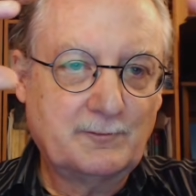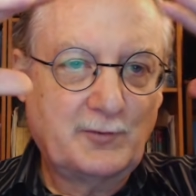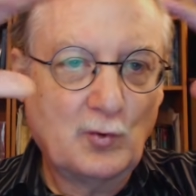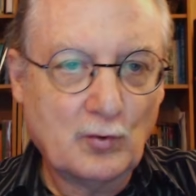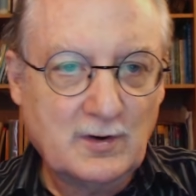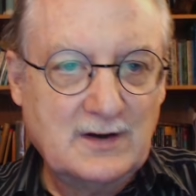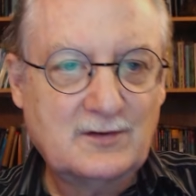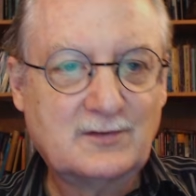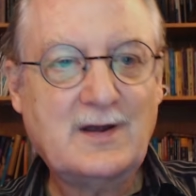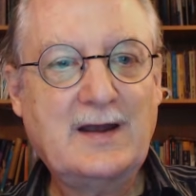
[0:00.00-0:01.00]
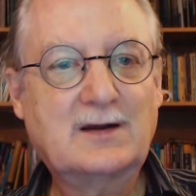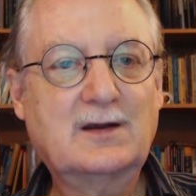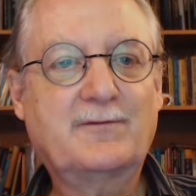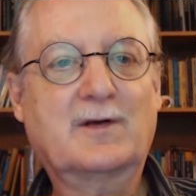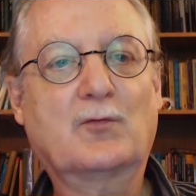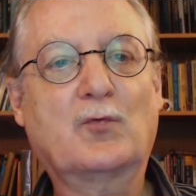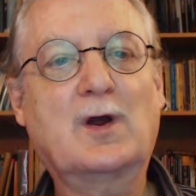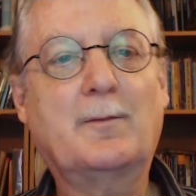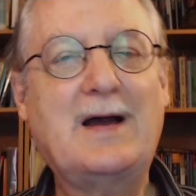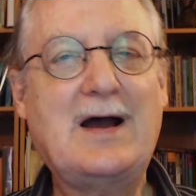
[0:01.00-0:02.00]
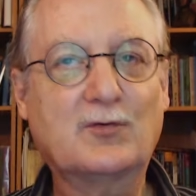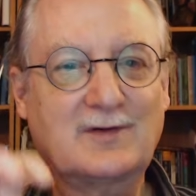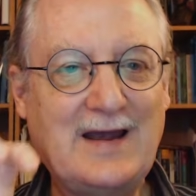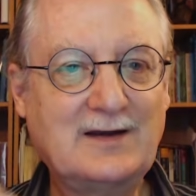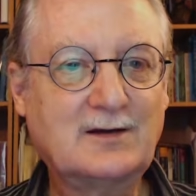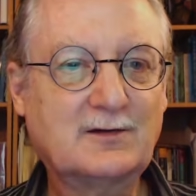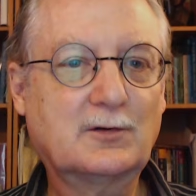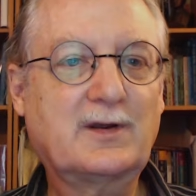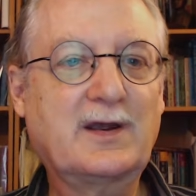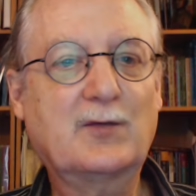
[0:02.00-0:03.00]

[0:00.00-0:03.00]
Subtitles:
purely scientific realm, how scientists look at it.